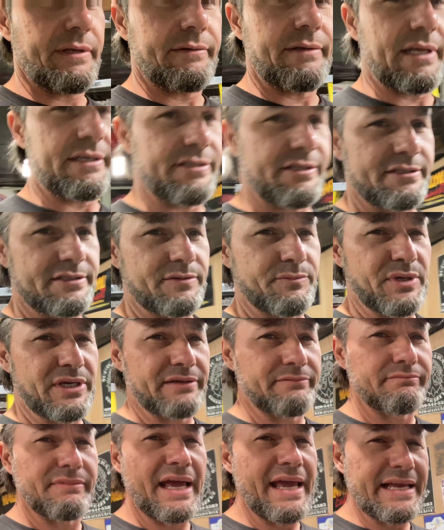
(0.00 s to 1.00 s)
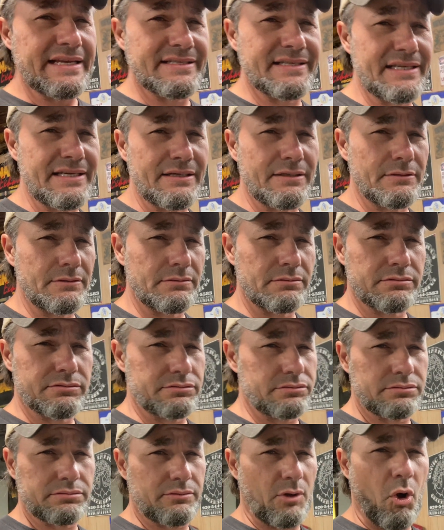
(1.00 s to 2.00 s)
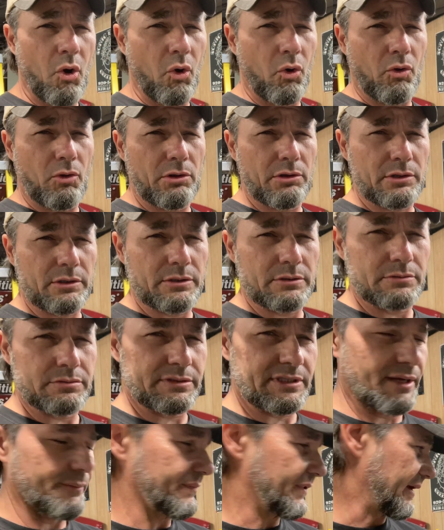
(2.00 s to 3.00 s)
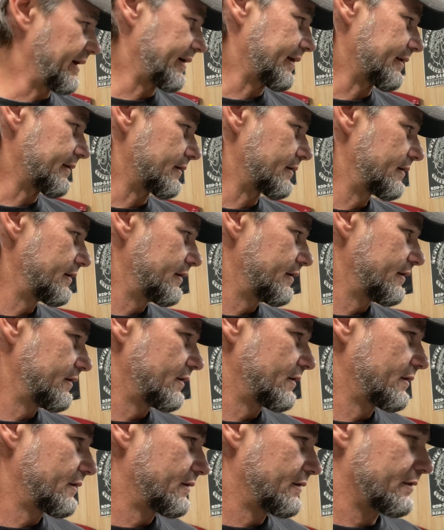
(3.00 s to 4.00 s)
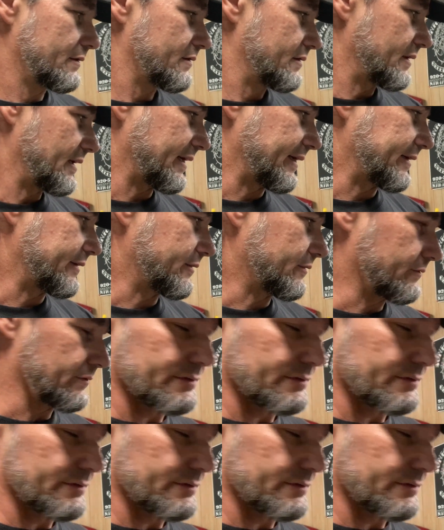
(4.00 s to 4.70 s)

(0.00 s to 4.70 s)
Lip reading: that's just a big AC hole or something, and I don't know